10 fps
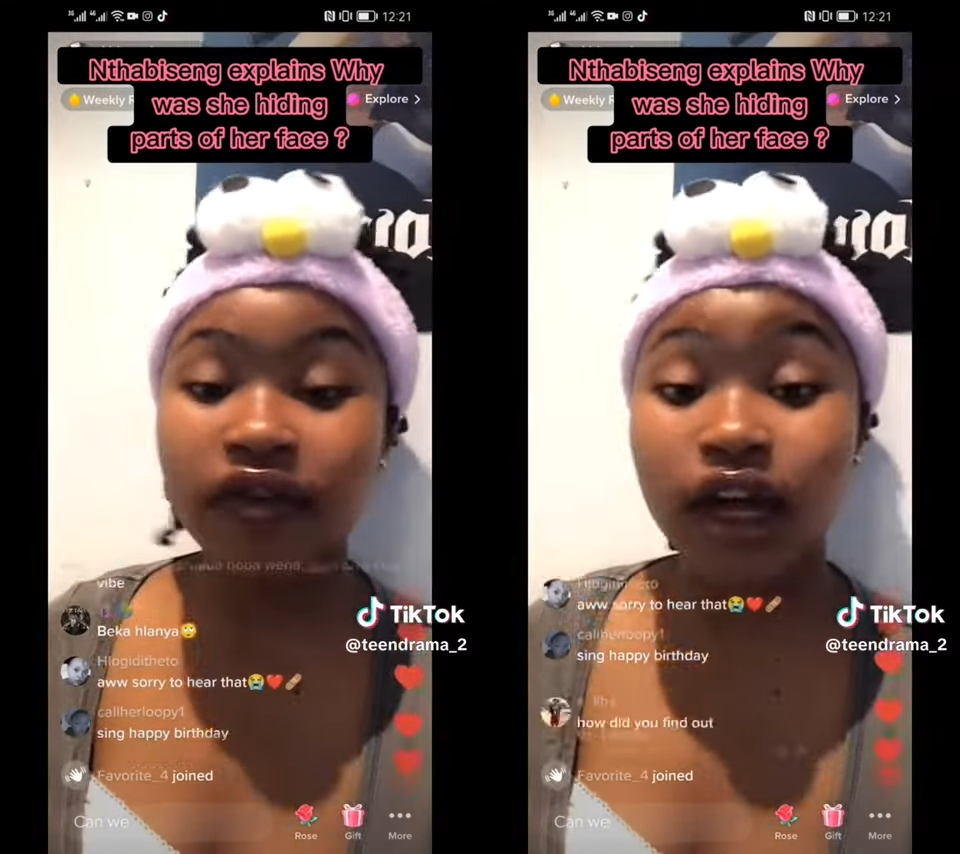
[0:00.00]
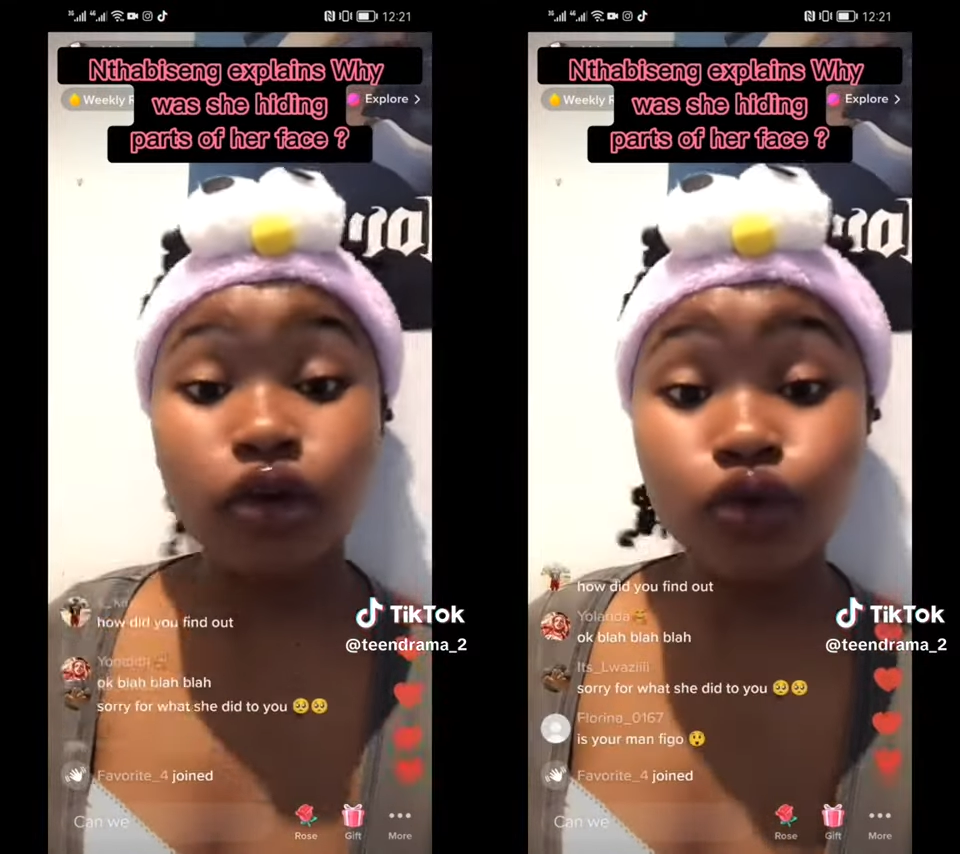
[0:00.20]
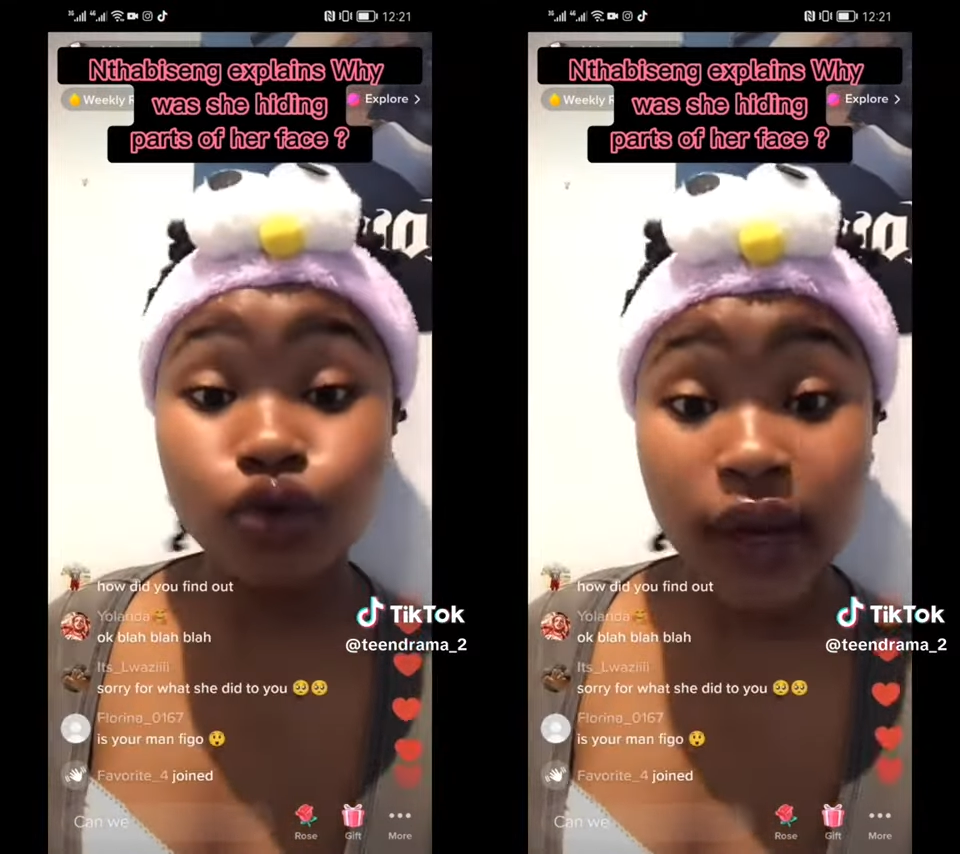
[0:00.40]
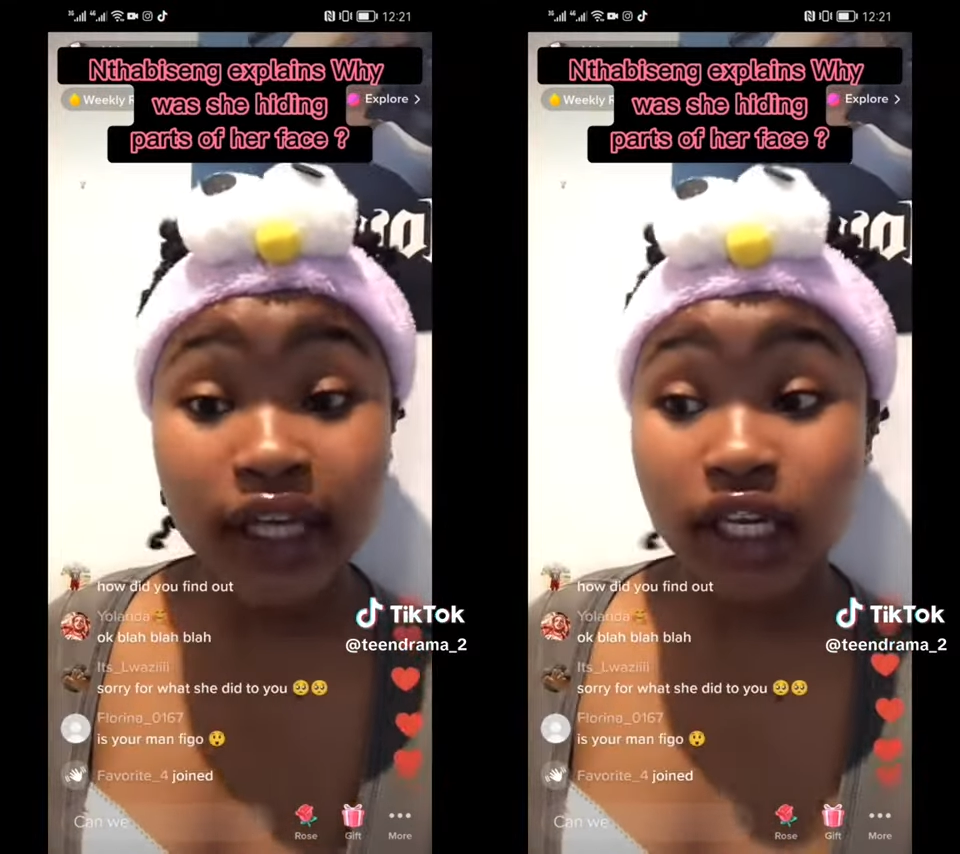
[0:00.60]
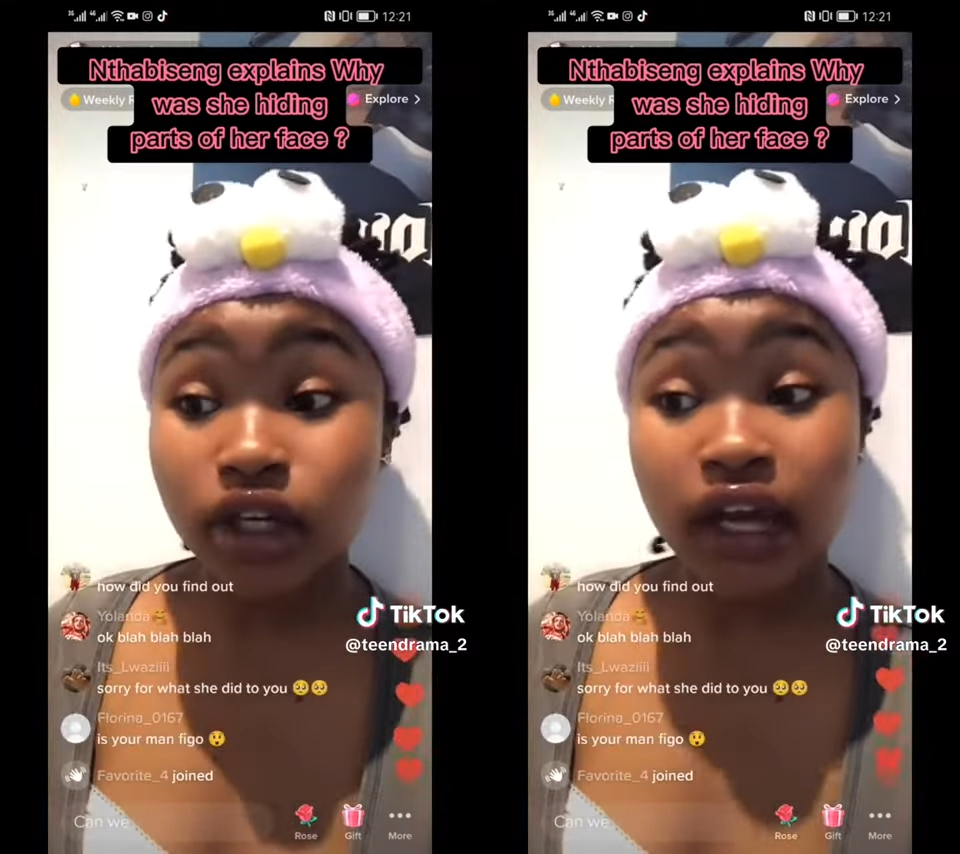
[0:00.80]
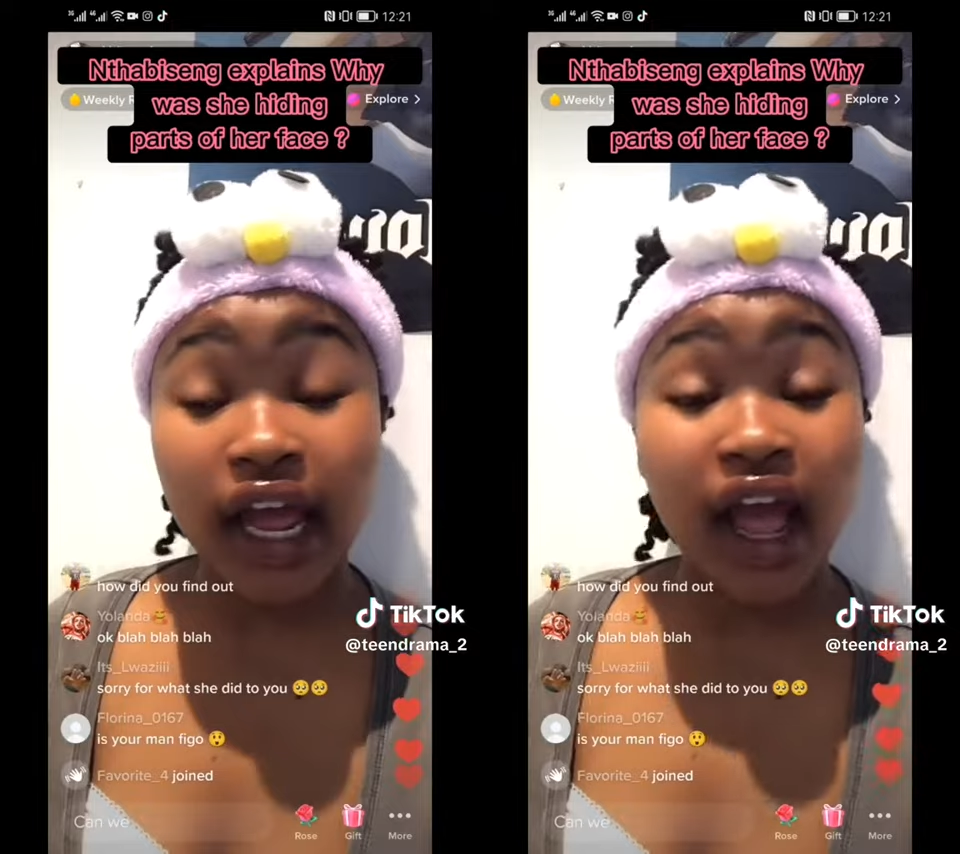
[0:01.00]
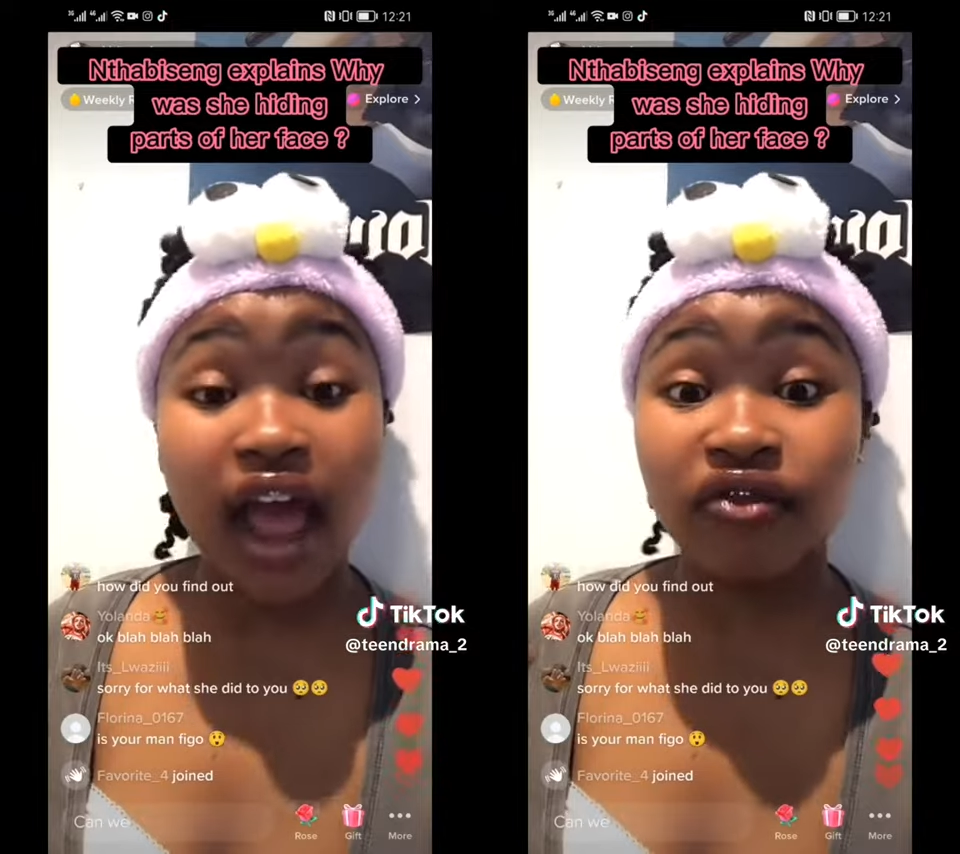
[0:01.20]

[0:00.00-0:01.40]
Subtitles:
I mean, if I lose weight, I look